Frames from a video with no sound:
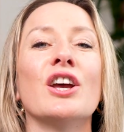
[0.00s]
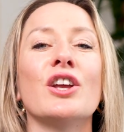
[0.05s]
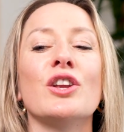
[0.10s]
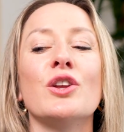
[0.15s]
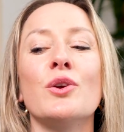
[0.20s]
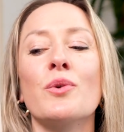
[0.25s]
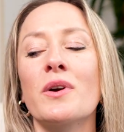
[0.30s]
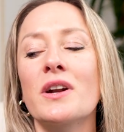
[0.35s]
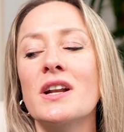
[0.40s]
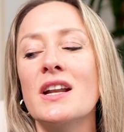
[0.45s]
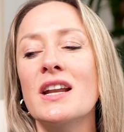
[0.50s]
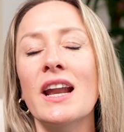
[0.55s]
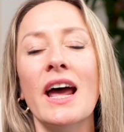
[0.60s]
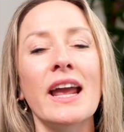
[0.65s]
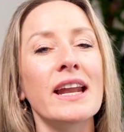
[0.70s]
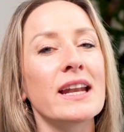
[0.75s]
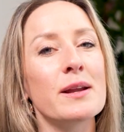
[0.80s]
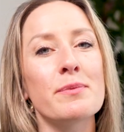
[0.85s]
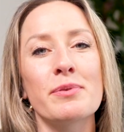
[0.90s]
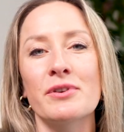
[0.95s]
you are
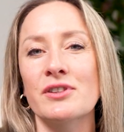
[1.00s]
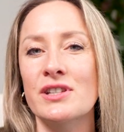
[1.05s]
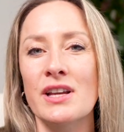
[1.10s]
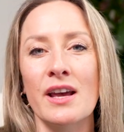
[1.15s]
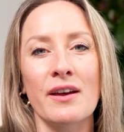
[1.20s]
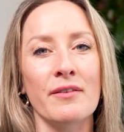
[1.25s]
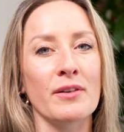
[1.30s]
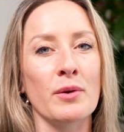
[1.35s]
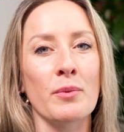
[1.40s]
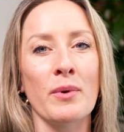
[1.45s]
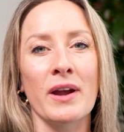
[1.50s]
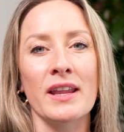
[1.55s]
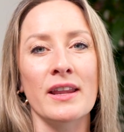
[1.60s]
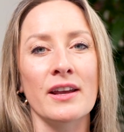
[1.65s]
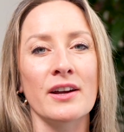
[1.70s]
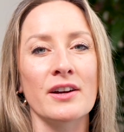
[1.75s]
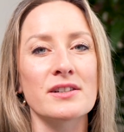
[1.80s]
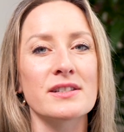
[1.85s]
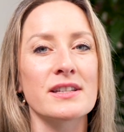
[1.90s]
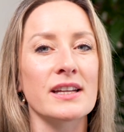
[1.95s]
90% of the way
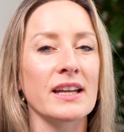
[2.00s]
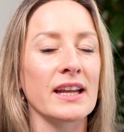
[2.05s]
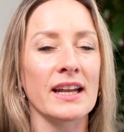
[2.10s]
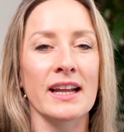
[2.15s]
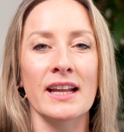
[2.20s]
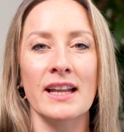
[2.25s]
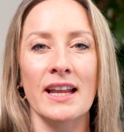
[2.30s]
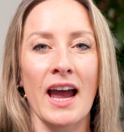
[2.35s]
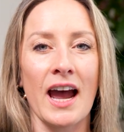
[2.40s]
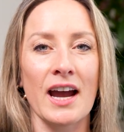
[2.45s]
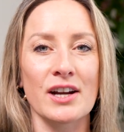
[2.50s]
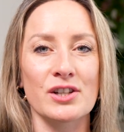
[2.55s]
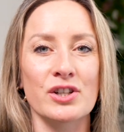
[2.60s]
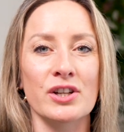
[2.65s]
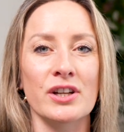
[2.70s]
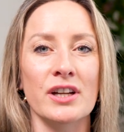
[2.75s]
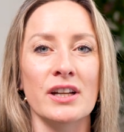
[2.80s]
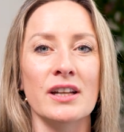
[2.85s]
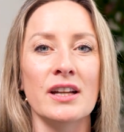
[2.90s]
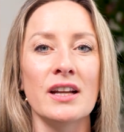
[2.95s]
there to getting the
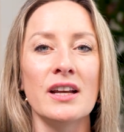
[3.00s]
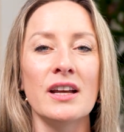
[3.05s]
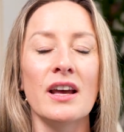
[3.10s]
action.